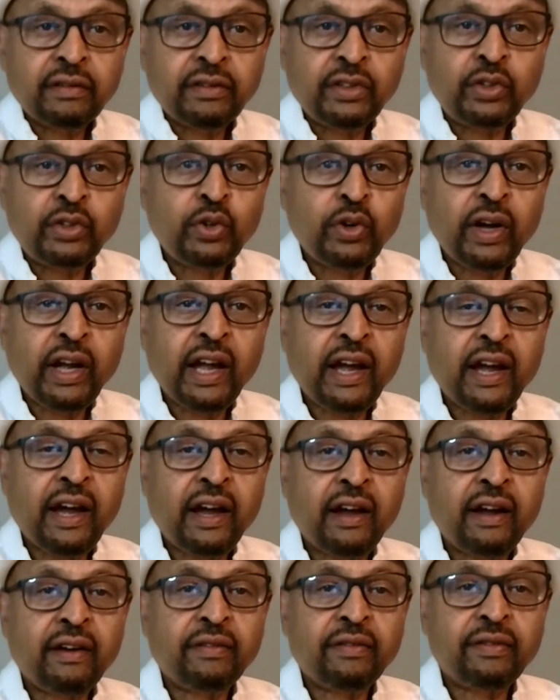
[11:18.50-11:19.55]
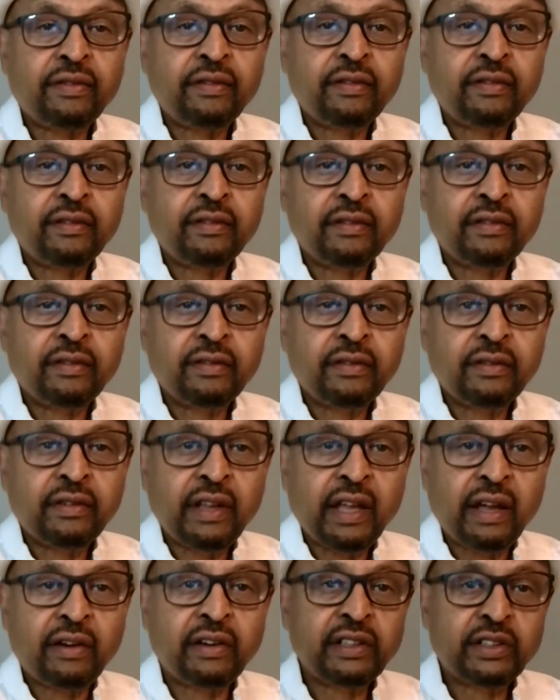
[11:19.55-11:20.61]
you have
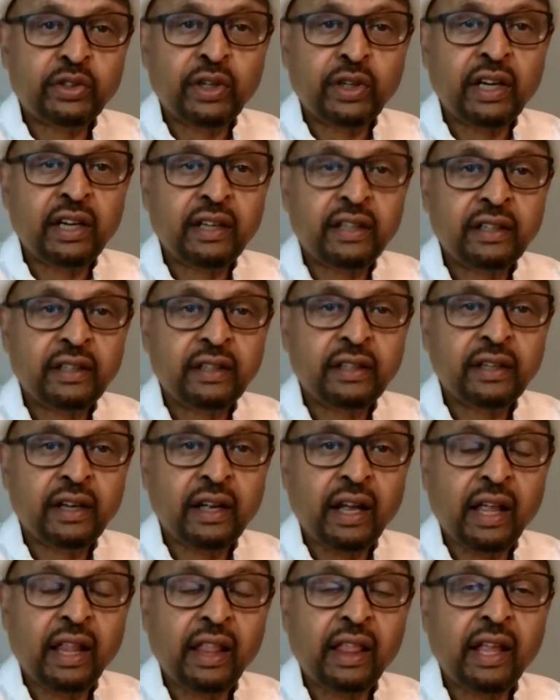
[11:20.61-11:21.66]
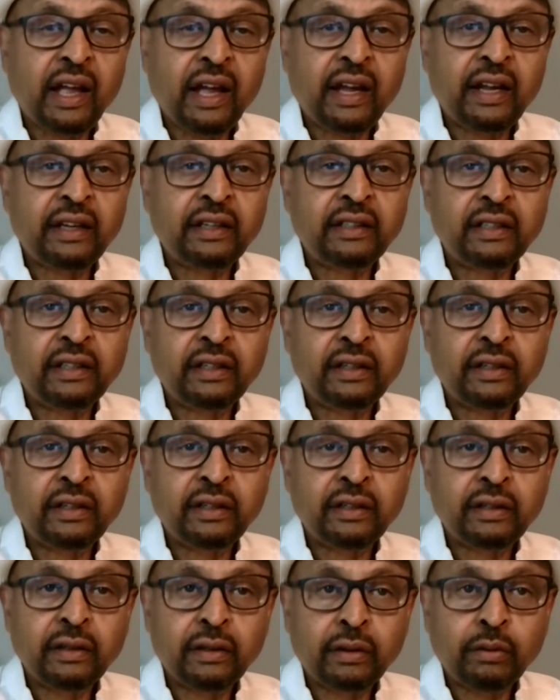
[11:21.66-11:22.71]
Eritrea aligned
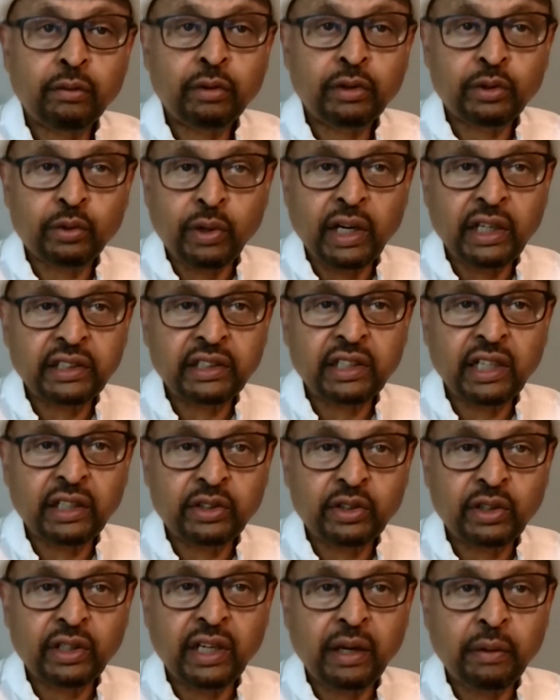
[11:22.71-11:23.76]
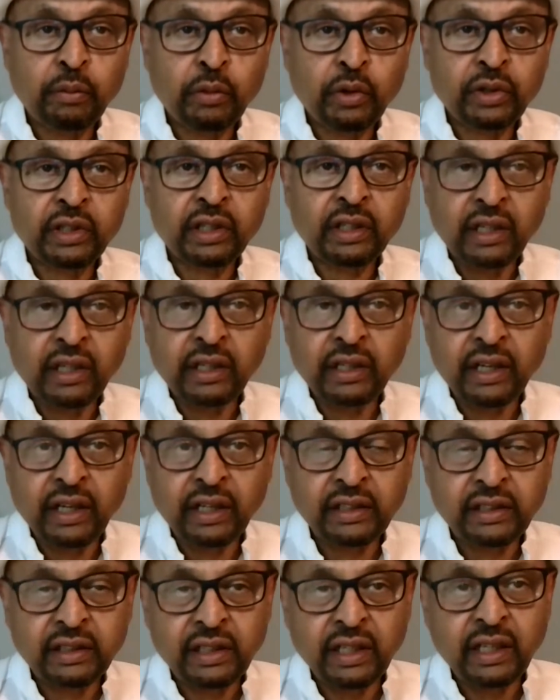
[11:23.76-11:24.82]
with Russia today more than the
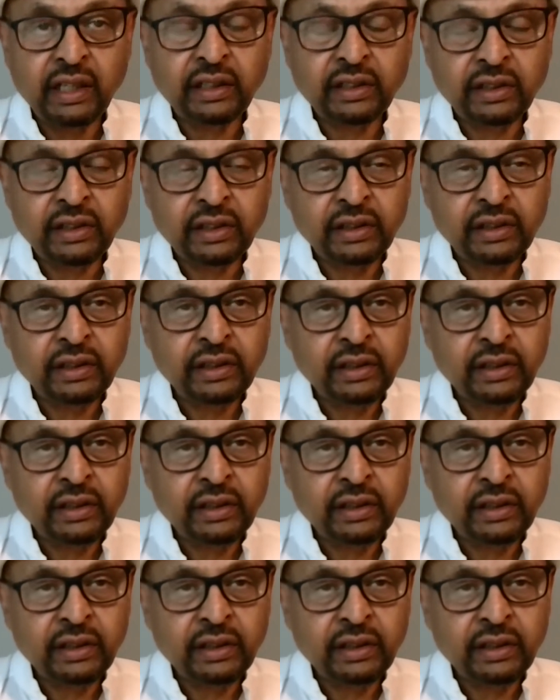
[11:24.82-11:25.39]
United States.